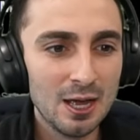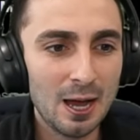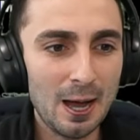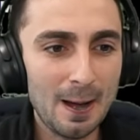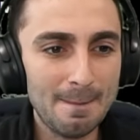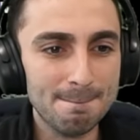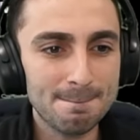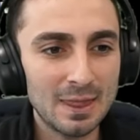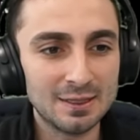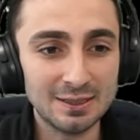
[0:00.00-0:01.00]
The
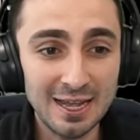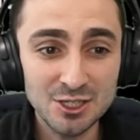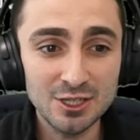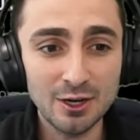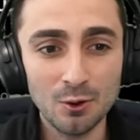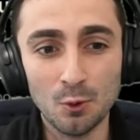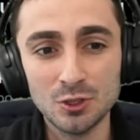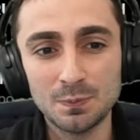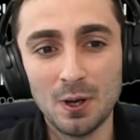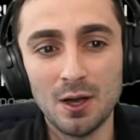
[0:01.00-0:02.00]
legendary
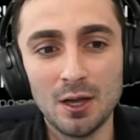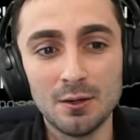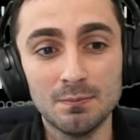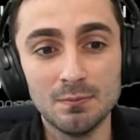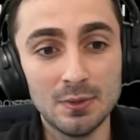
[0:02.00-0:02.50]
Orespawn